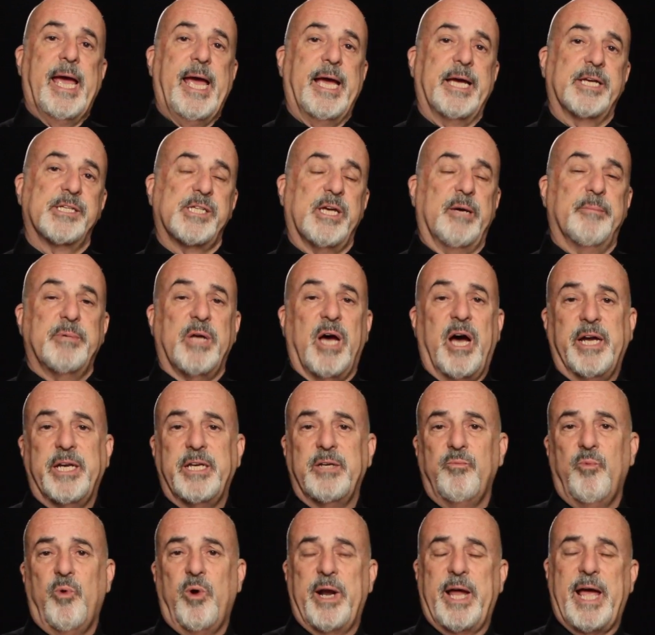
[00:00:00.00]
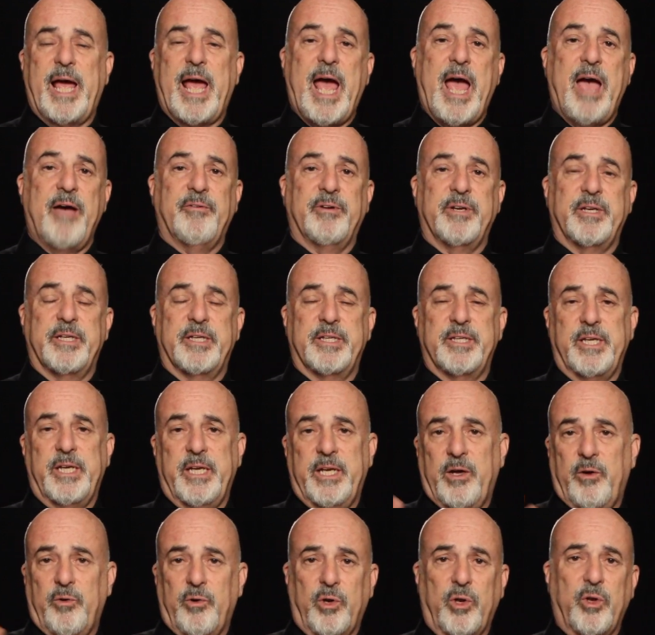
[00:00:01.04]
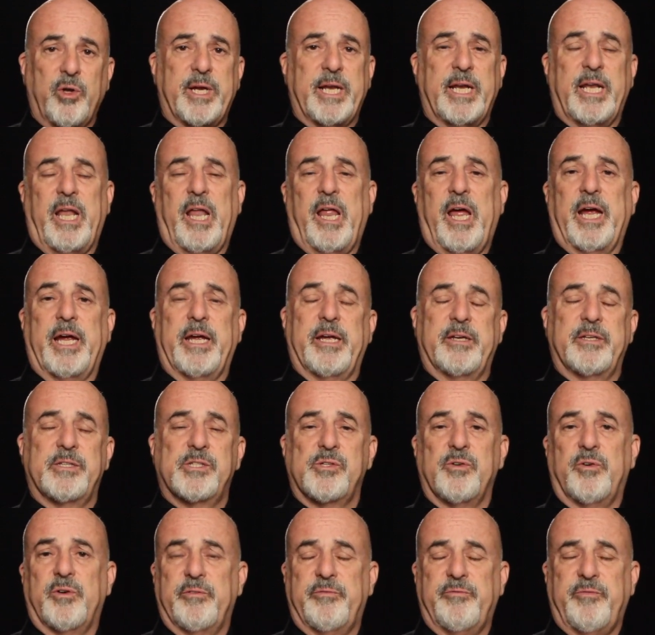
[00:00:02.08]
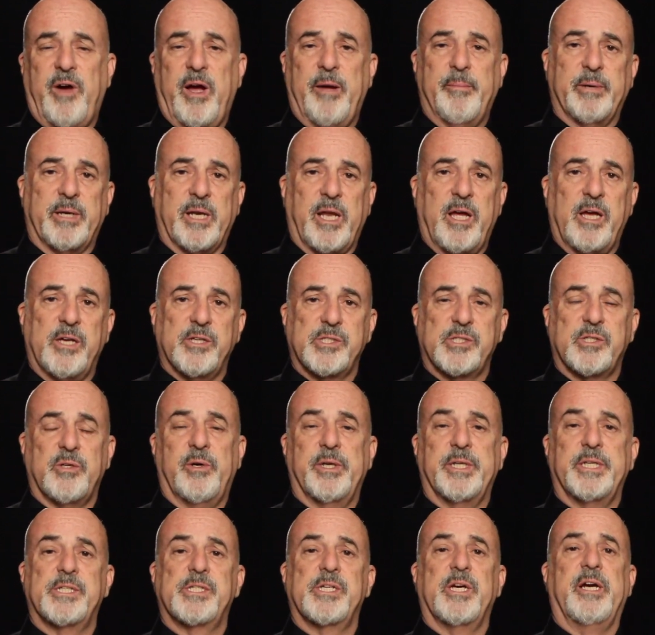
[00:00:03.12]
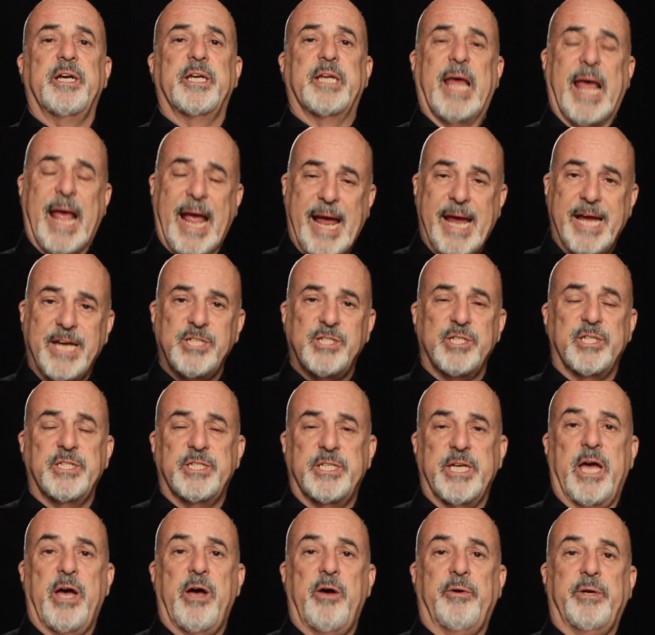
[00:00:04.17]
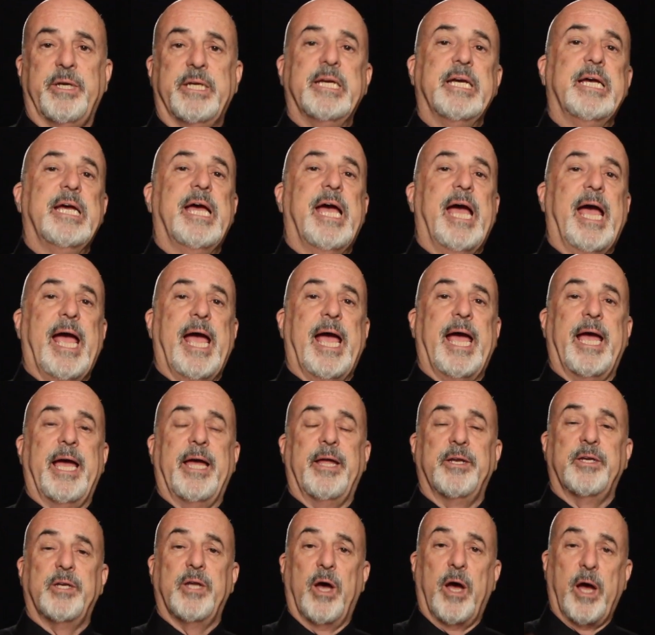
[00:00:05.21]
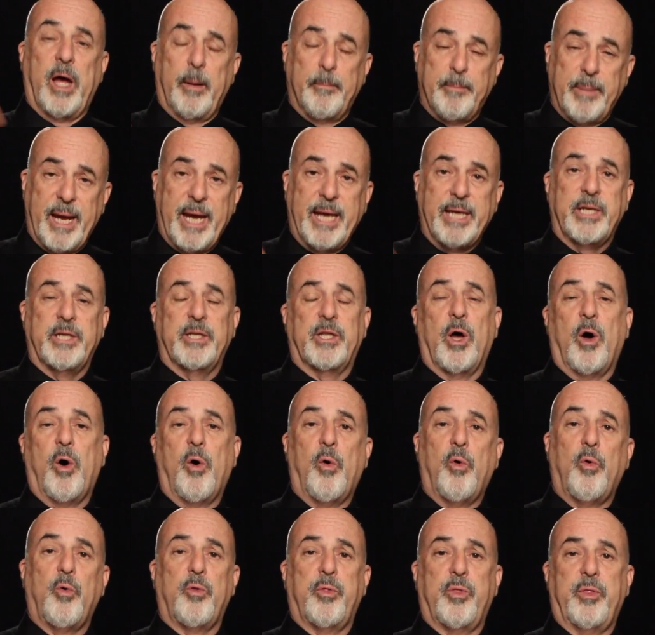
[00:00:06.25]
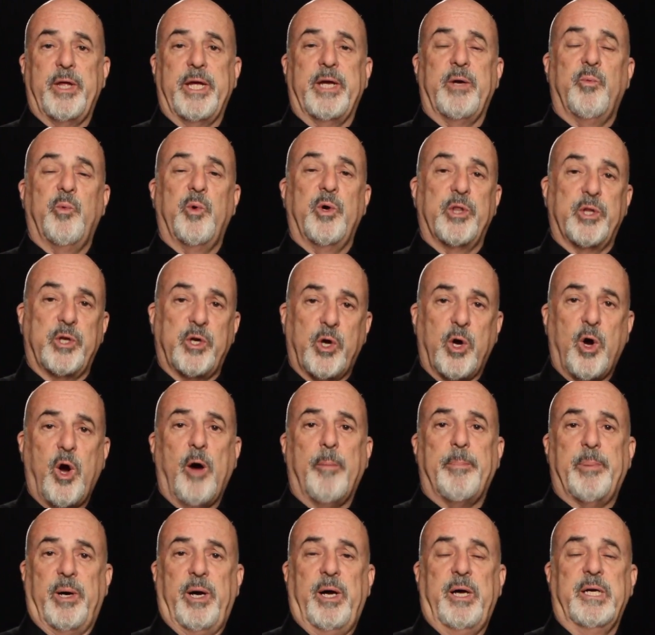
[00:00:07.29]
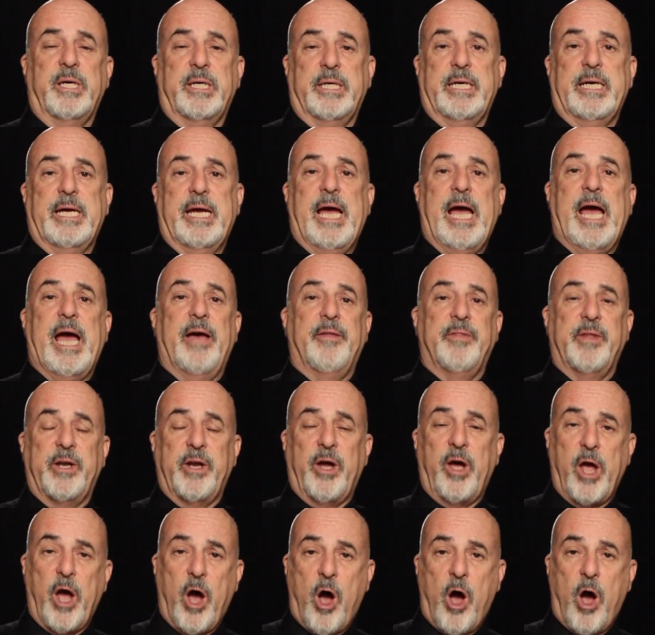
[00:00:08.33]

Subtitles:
Except I didn't want to have it, you know, looking like sort of fiberglass, so I decided to age it down and painted the whole thing with copper, and then I